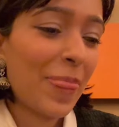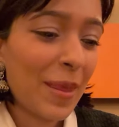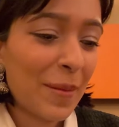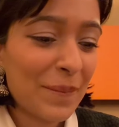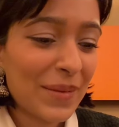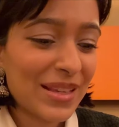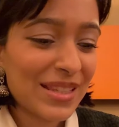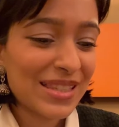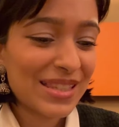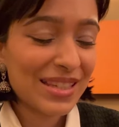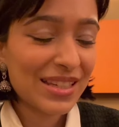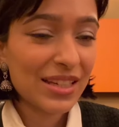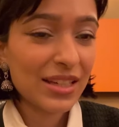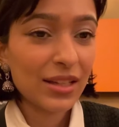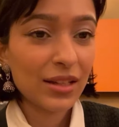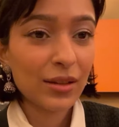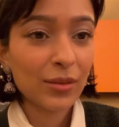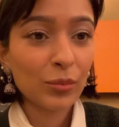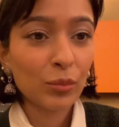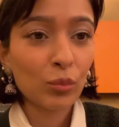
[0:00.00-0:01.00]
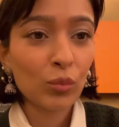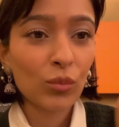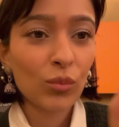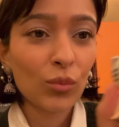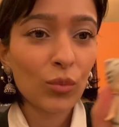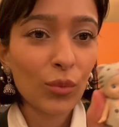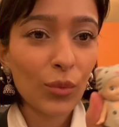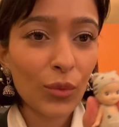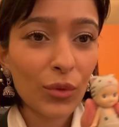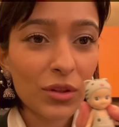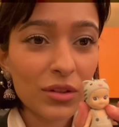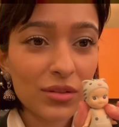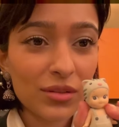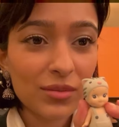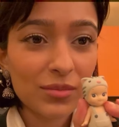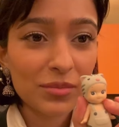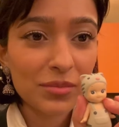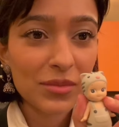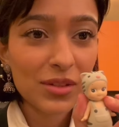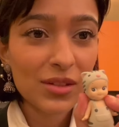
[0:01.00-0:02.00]
let's see.
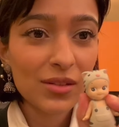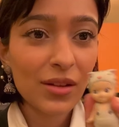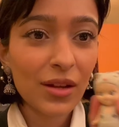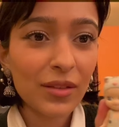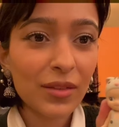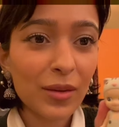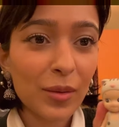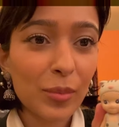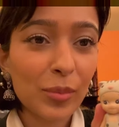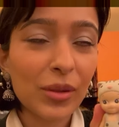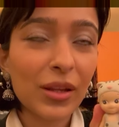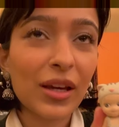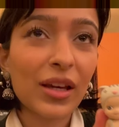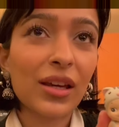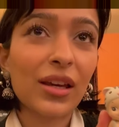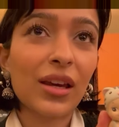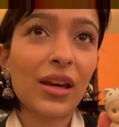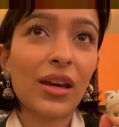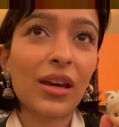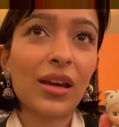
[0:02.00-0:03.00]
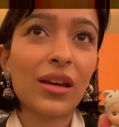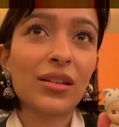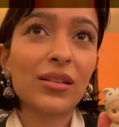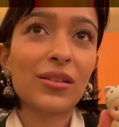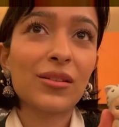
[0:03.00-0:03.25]
Not the blanket.